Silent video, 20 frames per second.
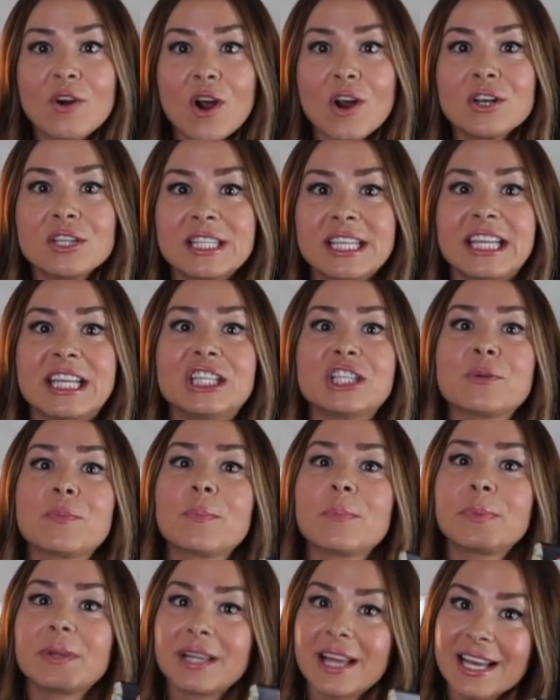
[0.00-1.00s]
cards each
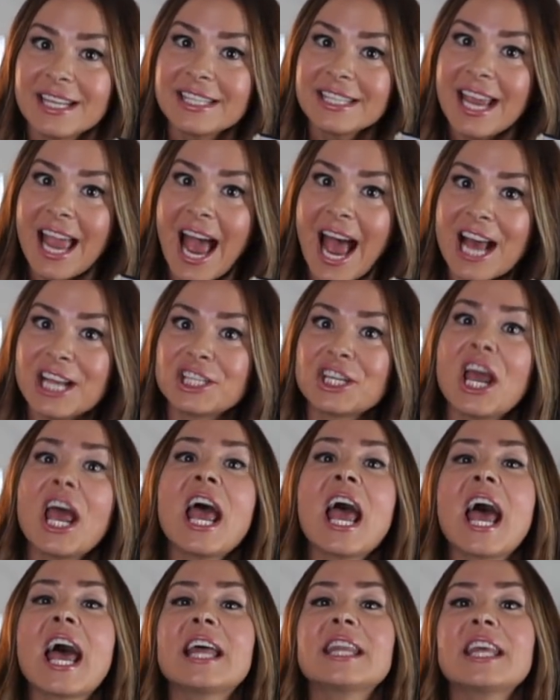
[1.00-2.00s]
plus cash,
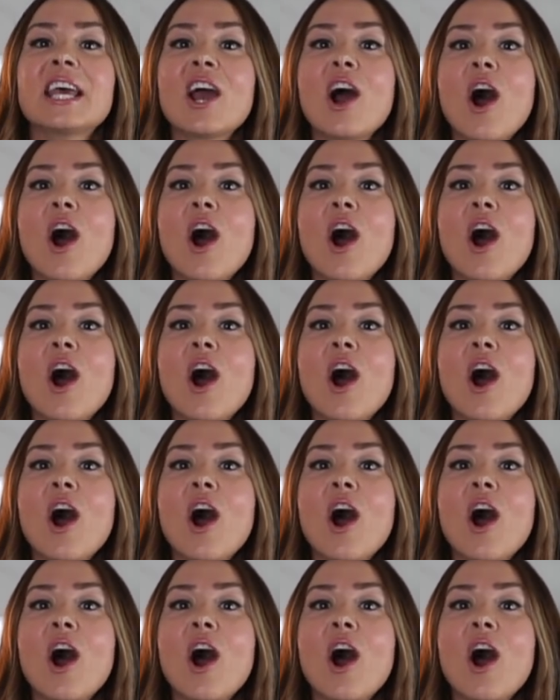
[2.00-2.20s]
and they